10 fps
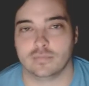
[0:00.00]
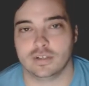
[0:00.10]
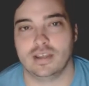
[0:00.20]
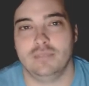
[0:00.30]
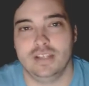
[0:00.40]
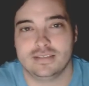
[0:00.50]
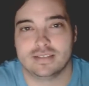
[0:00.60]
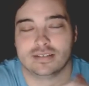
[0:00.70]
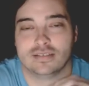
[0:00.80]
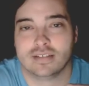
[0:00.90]
What that means
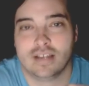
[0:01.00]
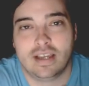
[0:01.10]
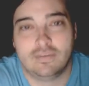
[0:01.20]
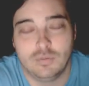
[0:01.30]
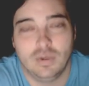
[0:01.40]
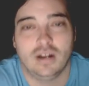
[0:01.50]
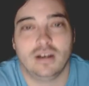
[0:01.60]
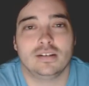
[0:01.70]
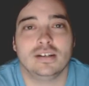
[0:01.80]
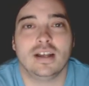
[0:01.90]
is if you bet
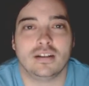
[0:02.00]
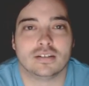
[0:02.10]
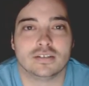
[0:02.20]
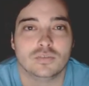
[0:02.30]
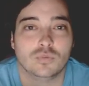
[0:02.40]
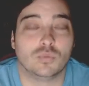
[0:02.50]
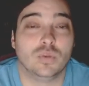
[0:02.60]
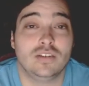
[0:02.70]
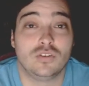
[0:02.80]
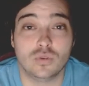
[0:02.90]
$100, you will
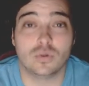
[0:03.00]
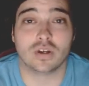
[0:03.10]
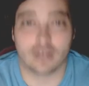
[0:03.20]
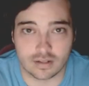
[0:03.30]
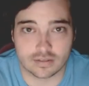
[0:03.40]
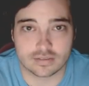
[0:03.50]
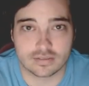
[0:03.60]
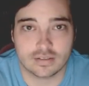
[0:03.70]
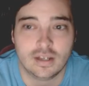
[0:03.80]
win $200.